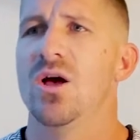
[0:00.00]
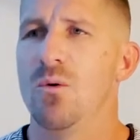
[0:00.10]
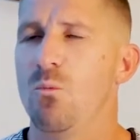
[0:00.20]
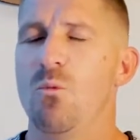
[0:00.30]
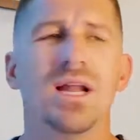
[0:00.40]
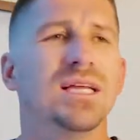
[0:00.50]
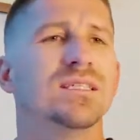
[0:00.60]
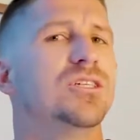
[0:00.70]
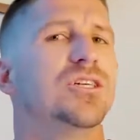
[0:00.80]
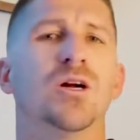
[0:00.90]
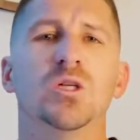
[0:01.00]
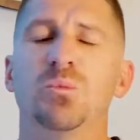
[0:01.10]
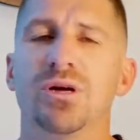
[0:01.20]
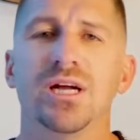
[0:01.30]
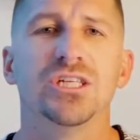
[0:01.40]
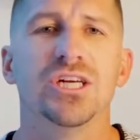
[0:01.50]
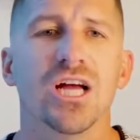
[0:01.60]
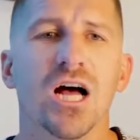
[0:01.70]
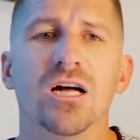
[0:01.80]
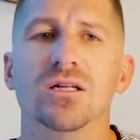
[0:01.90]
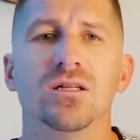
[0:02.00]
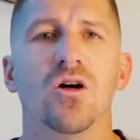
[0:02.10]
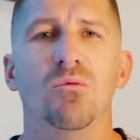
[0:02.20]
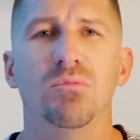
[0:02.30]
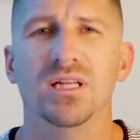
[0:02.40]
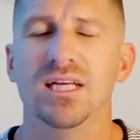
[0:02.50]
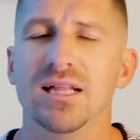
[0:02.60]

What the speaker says: what is the church preaching on globally?